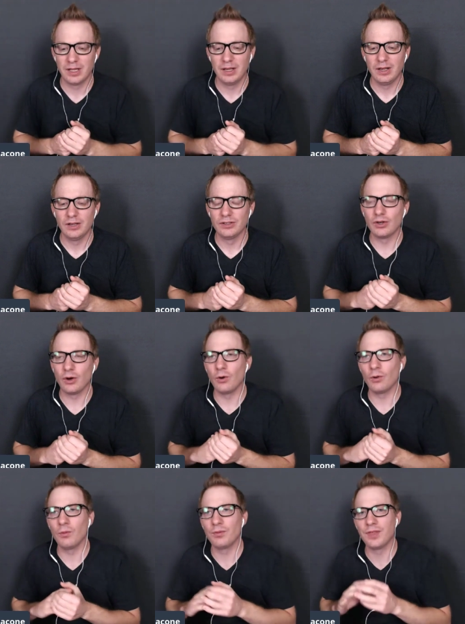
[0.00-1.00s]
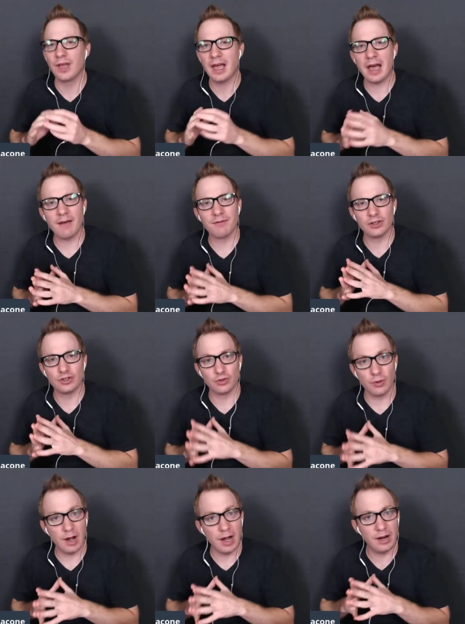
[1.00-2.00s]
So they have to
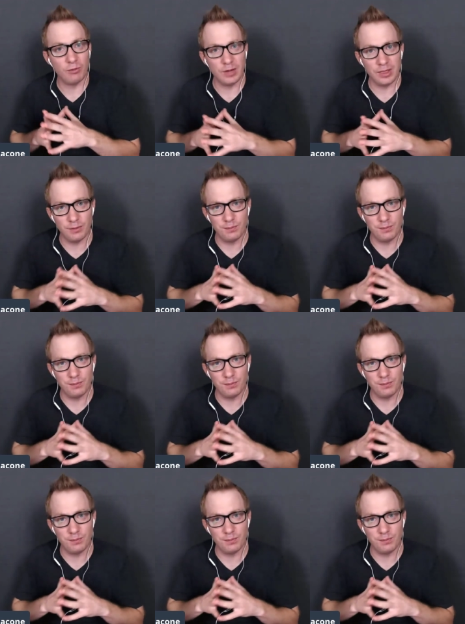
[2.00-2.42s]
try to win the